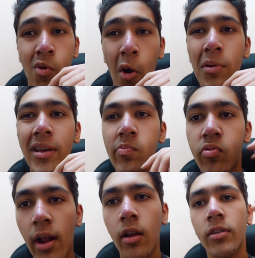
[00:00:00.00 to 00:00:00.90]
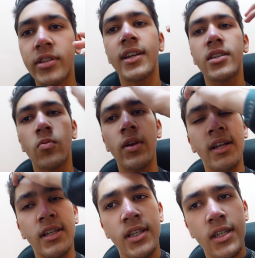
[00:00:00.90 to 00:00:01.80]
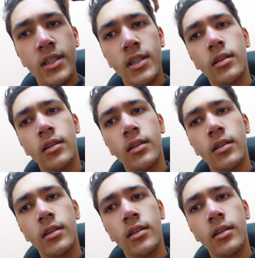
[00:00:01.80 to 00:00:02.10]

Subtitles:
Probably prioritise your weaknesses,